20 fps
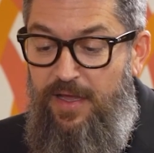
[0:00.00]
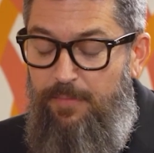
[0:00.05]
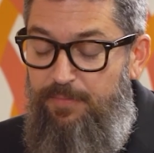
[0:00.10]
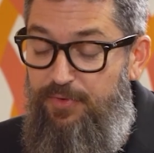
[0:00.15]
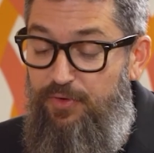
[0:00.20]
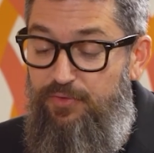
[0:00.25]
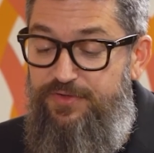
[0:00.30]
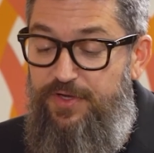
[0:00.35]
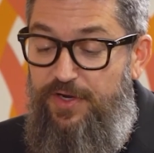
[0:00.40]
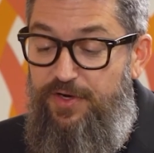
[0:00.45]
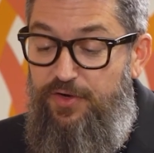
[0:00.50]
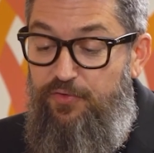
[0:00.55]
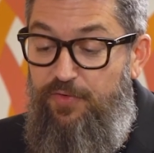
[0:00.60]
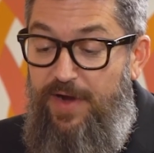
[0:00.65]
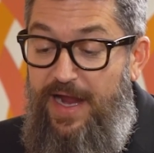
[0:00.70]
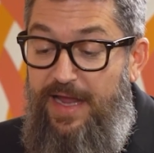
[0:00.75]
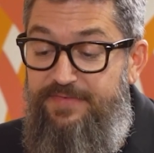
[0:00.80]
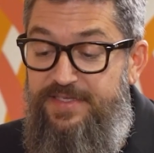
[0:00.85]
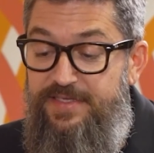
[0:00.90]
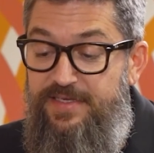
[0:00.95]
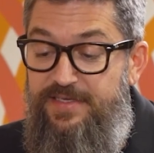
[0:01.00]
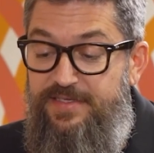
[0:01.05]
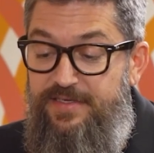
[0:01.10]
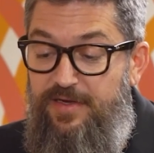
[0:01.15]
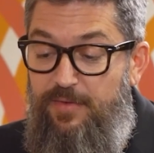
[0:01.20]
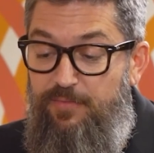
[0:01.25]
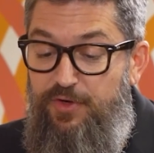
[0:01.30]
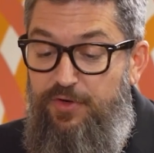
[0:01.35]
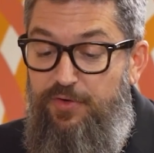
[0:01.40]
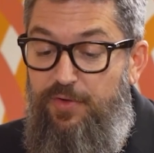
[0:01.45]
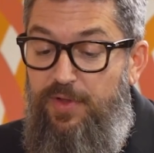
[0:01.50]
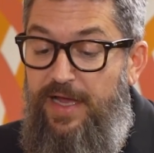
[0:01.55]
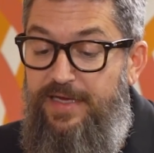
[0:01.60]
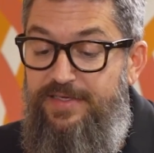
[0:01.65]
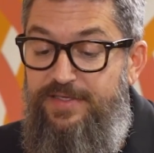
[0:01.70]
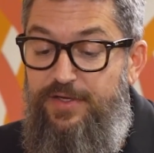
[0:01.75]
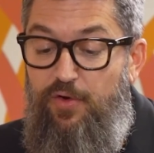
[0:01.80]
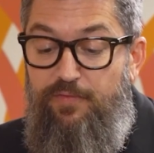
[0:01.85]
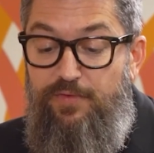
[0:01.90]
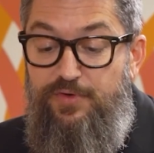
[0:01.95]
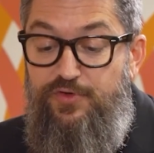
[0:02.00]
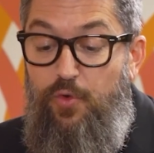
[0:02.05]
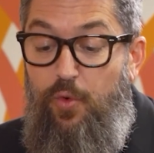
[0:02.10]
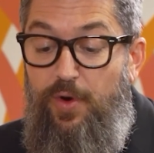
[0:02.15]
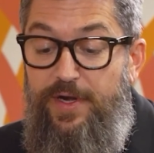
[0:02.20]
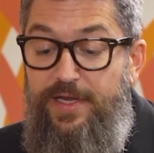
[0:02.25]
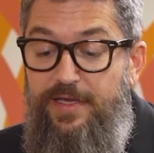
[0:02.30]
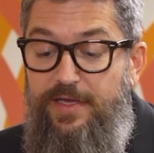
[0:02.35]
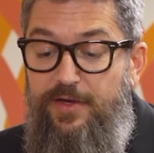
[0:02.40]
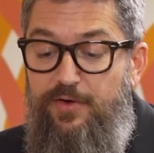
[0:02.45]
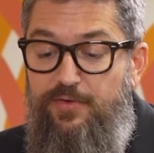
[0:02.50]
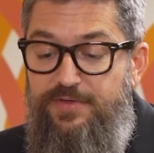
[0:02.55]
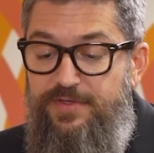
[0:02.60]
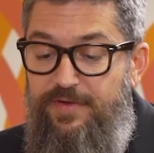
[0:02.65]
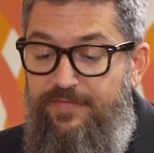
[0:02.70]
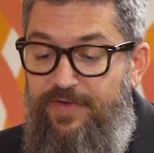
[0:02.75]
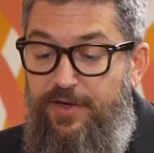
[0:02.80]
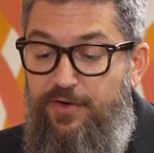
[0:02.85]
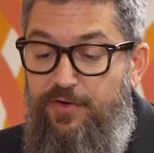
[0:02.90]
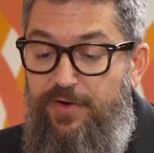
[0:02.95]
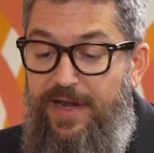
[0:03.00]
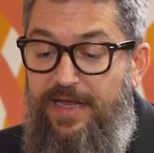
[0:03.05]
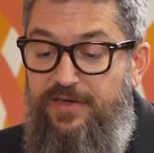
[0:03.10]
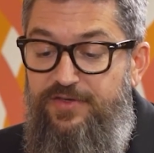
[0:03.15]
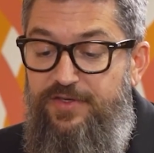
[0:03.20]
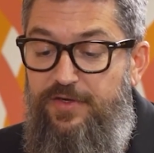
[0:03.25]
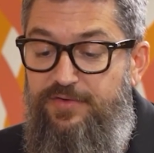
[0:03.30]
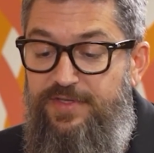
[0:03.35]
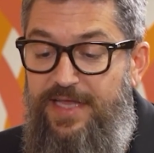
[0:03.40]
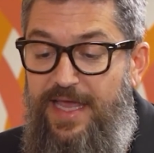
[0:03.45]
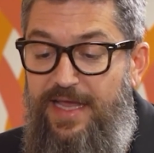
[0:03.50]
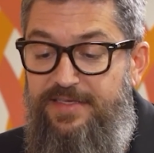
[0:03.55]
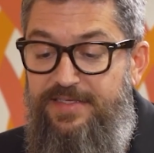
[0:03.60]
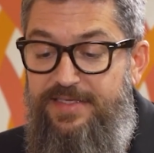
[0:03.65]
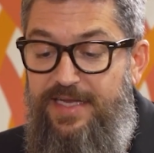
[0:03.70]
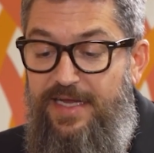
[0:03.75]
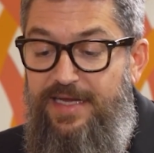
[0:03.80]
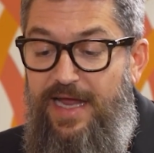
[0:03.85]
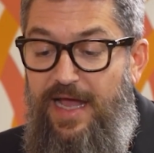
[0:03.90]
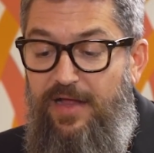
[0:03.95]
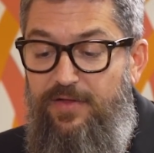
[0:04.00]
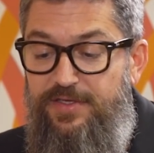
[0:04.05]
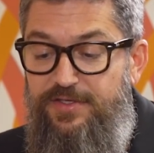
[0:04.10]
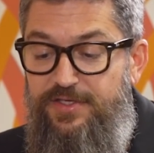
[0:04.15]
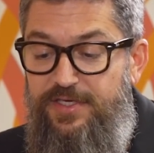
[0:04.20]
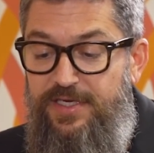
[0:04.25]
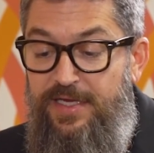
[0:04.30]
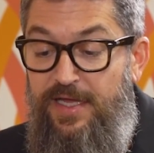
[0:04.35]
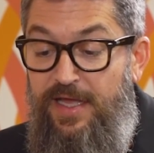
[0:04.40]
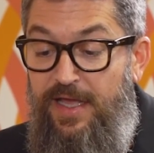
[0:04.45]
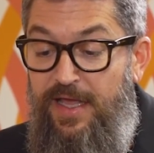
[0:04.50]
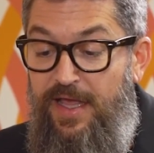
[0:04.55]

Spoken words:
Built on a graph system utilizing over 20 years of international tax technology,